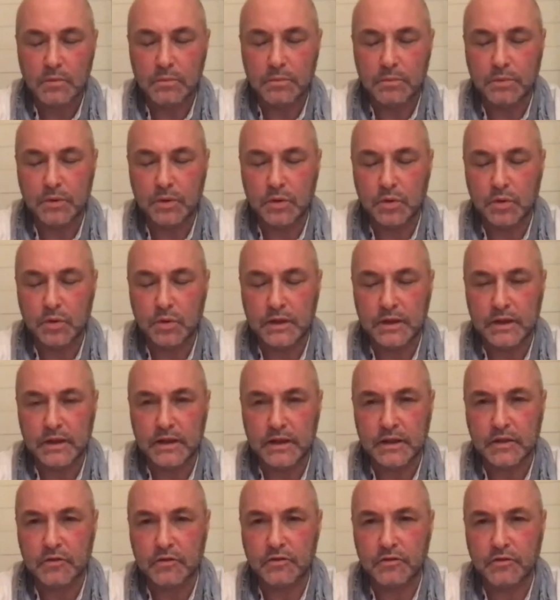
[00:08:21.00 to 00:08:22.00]
beauty
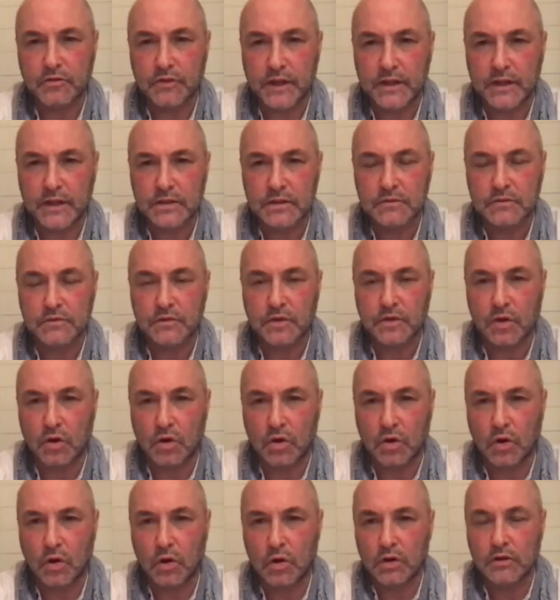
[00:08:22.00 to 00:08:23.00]
in the face of
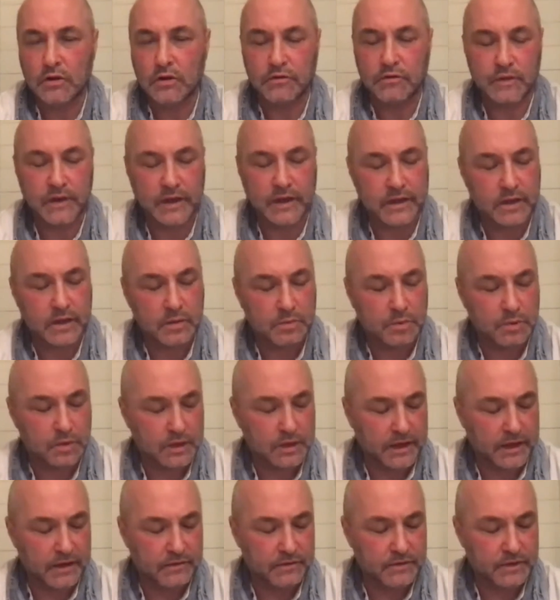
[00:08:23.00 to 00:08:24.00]
all
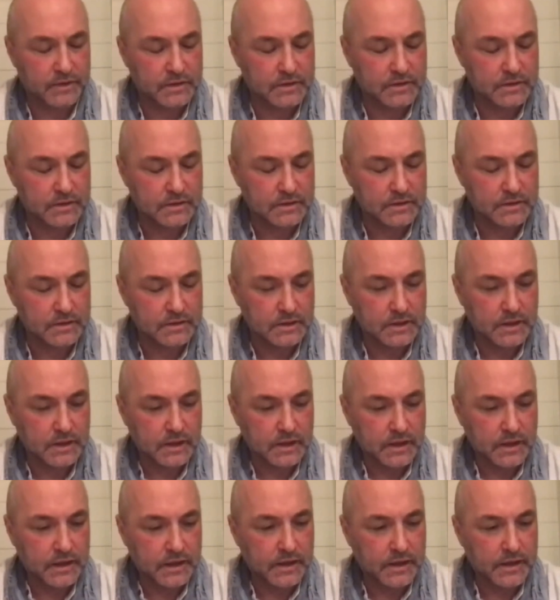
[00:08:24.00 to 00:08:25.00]
available evidence.
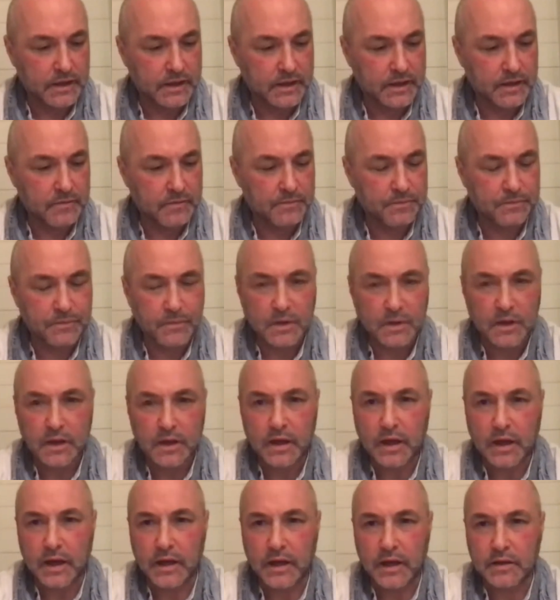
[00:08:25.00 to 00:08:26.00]

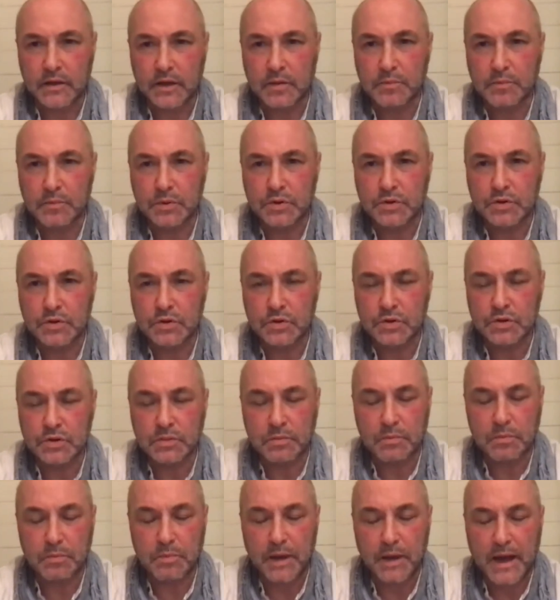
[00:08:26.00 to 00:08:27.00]
And they produced a
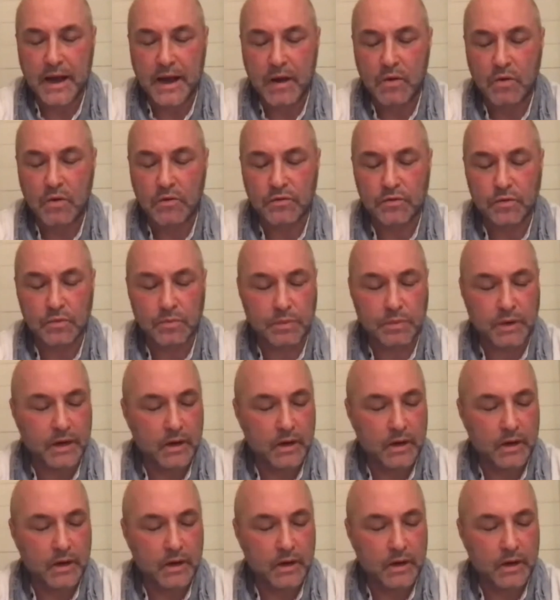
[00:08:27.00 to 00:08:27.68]
powerful